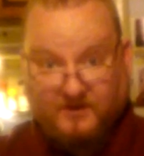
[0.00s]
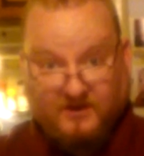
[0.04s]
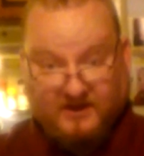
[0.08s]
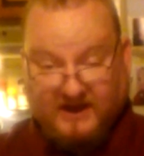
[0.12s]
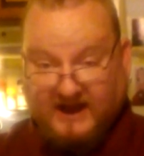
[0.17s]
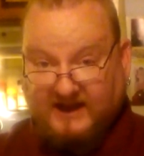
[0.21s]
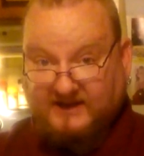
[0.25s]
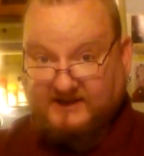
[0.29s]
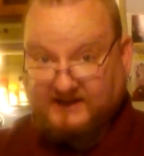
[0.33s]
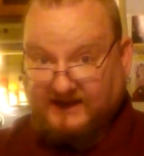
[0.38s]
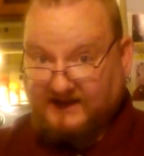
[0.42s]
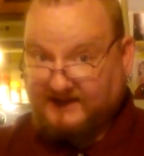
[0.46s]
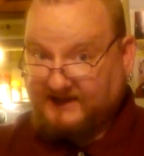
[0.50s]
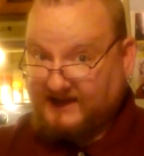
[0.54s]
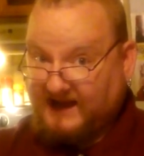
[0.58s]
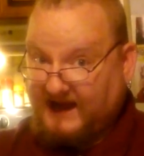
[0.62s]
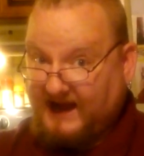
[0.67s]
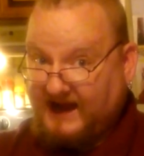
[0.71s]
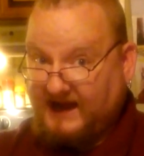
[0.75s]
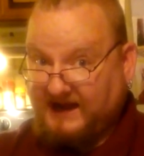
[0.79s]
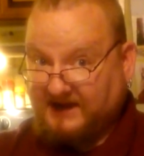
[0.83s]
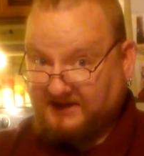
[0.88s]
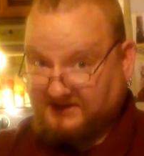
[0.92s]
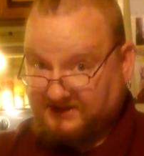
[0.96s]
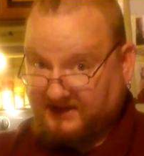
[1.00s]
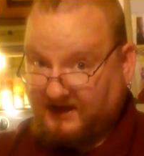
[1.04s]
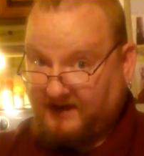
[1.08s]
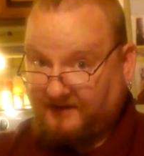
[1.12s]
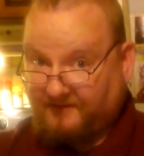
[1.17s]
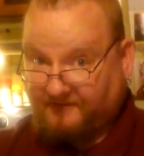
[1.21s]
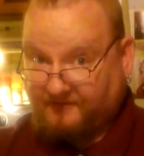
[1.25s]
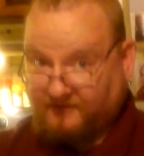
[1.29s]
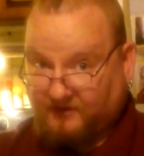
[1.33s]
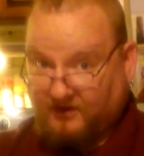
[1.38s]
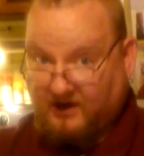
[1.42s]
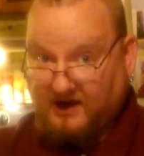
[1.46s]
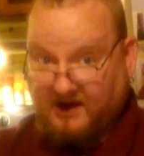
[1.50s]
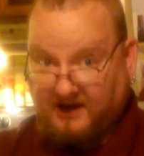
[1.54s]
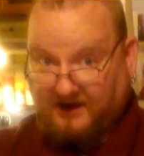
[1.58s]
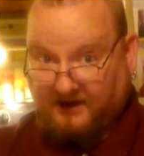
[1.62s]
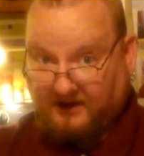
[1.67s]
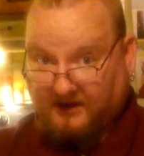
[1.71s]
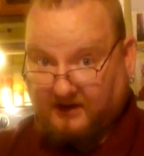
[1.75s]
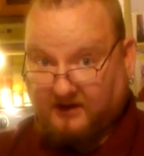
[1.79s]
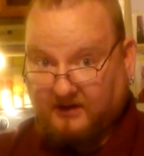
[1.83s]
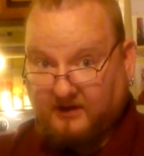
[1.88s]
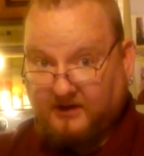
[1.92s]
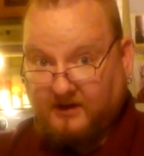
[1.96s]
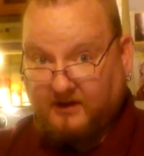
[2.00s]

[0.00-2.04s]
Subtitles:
That's like the highest I've drank.